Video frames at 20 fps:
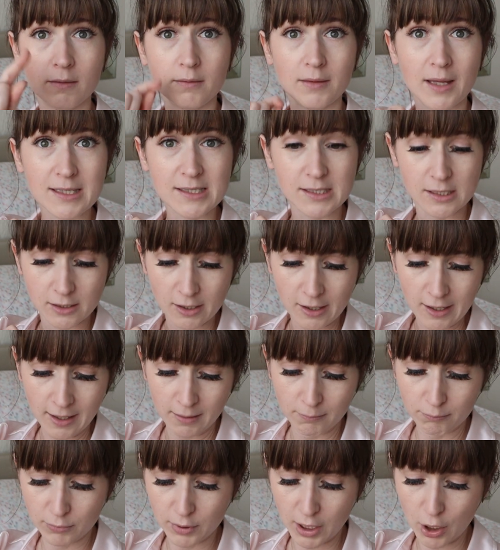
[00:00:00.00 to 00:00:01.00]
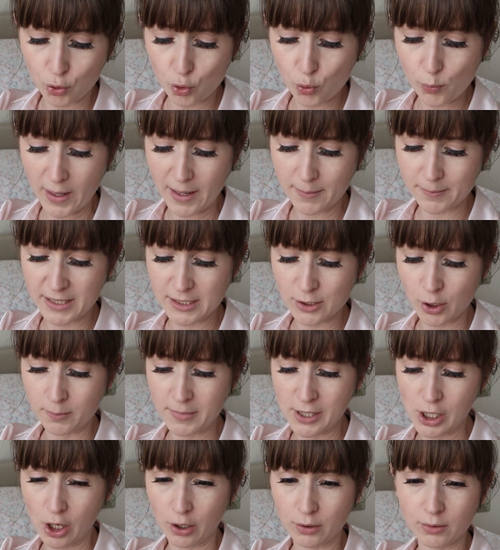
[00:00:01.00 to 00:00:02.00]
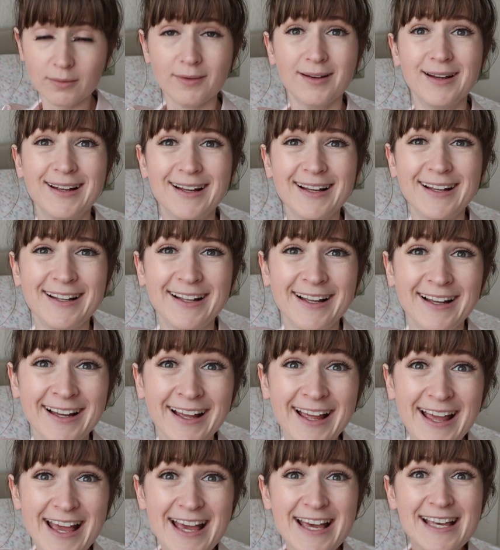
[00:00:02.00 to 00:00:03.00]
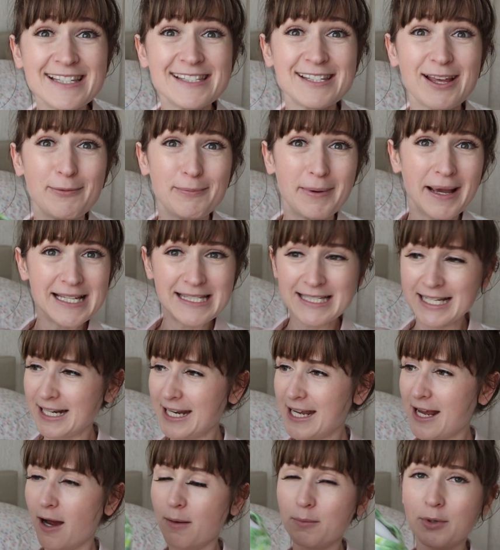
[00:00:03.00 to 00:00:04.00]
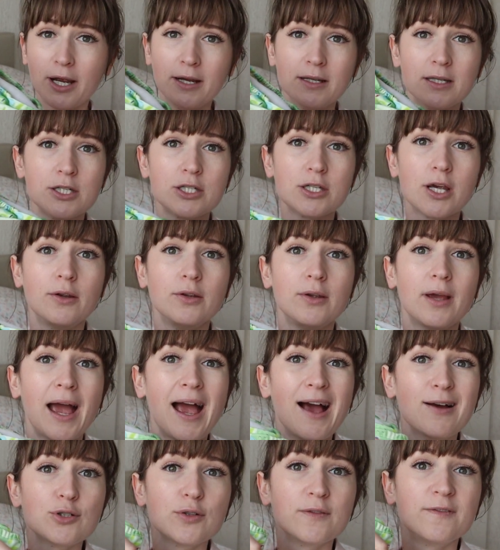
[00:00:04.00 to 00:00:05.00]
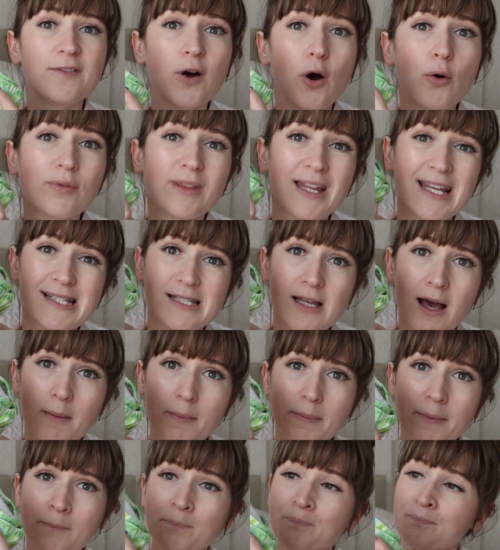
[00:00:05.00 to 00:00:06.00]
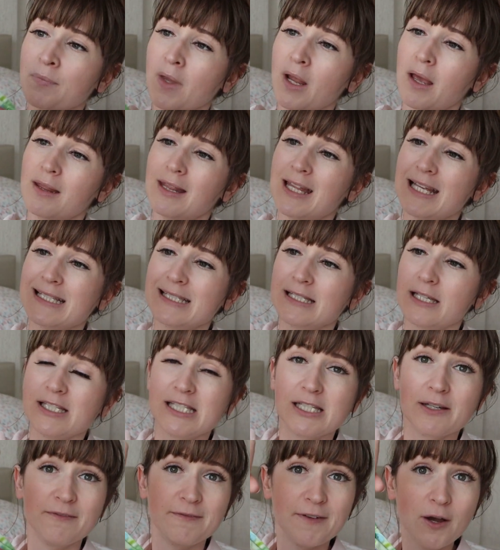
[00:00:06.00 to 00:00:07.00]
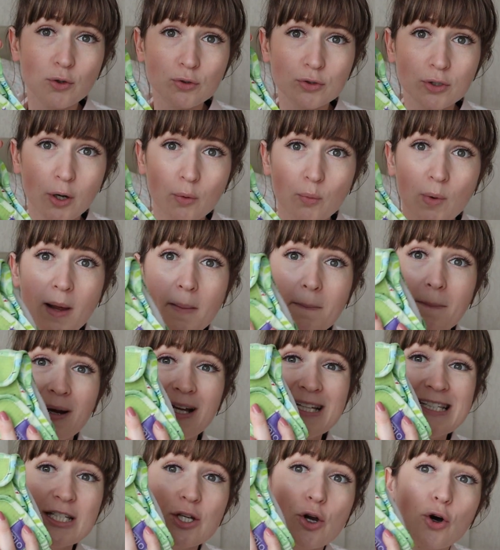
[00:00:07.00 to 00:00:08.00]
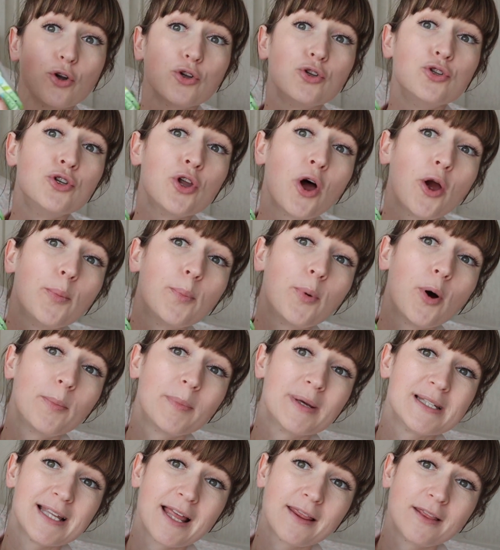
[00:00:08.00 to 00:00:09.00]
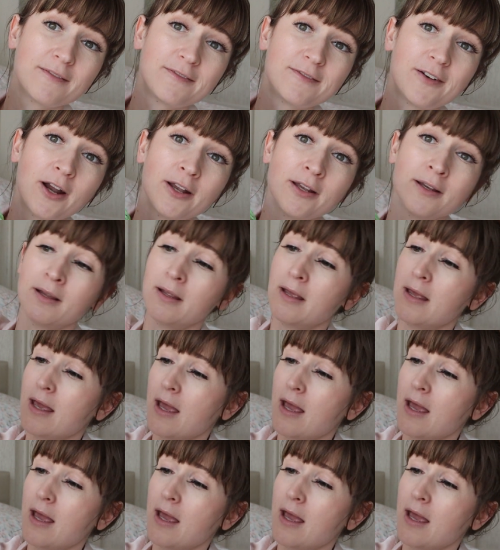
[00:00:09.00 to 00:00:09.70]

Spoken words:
That's a lie, they're all Bambino Mio. So basically I'm going to show you how to fold these up. This is a Velcro one, but it's got no poppers at the front.